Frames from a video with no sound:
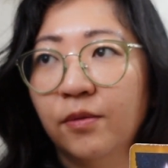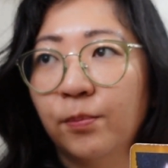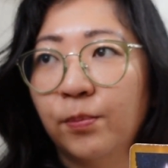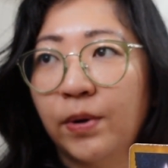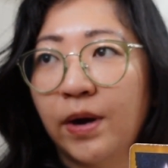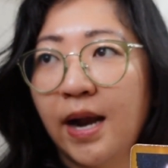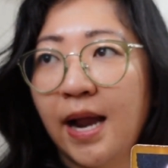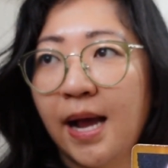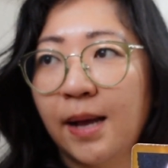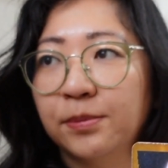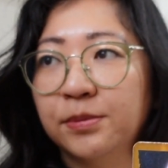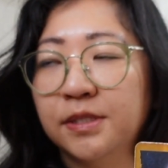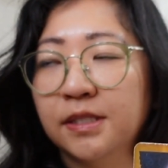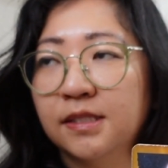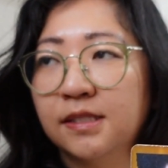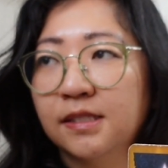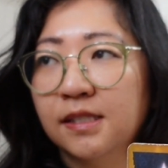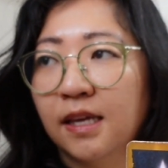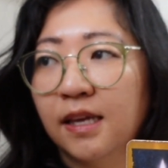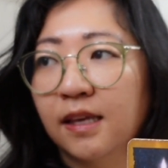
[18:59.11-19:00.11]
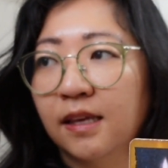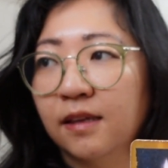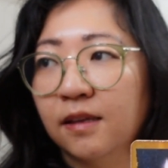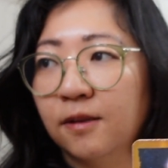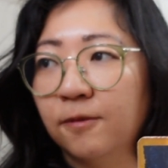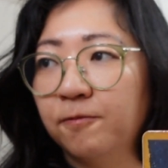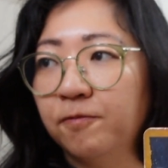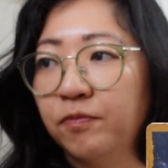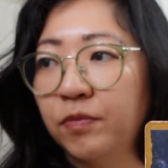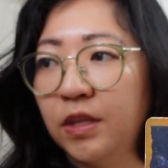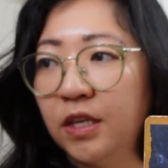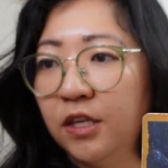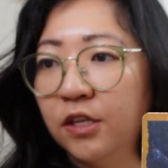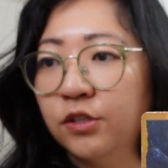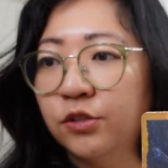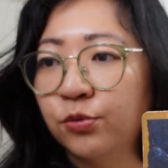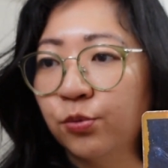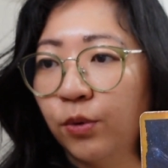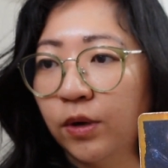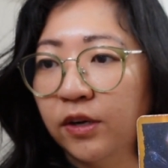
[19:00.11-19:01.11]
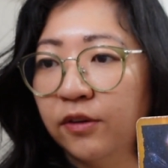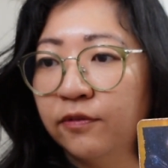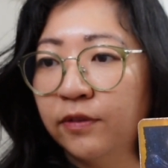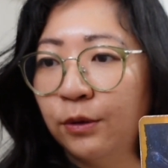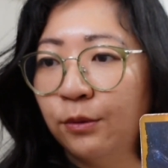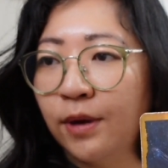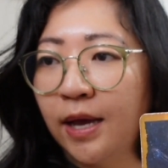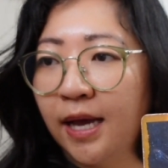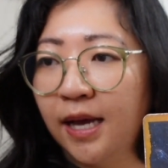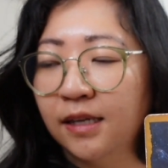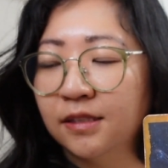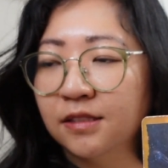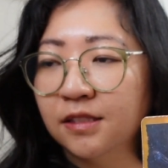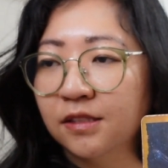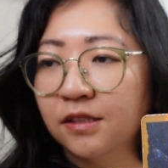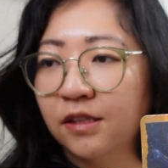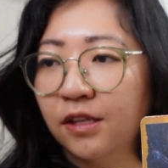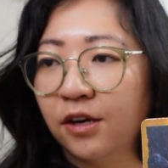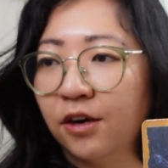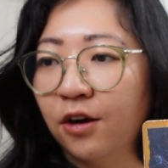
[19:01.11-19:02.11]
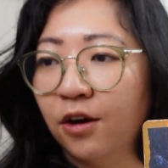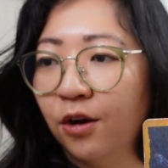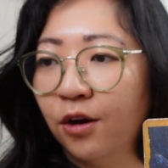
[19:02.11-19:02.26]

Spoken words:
Perhaps it's like each one of you has their